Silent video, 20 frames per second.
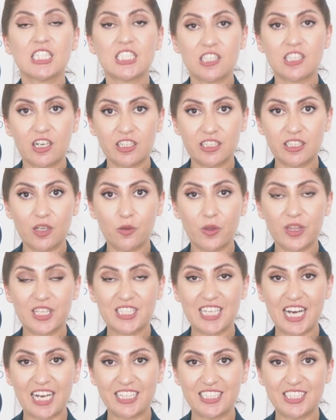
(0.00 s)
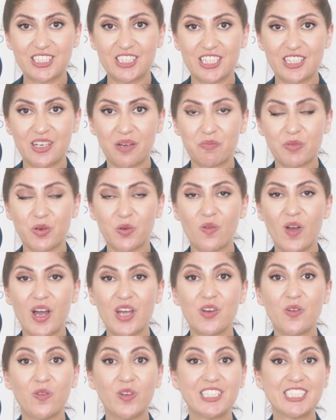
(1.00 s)
starting with strategy number
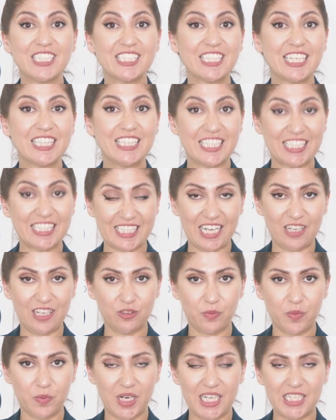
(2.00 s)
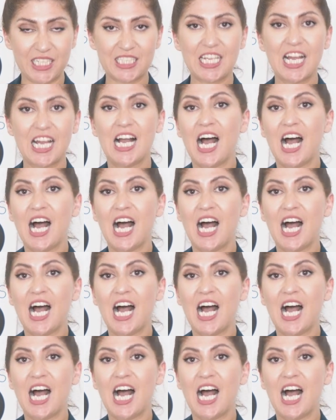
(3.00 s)
one, which is a discount price.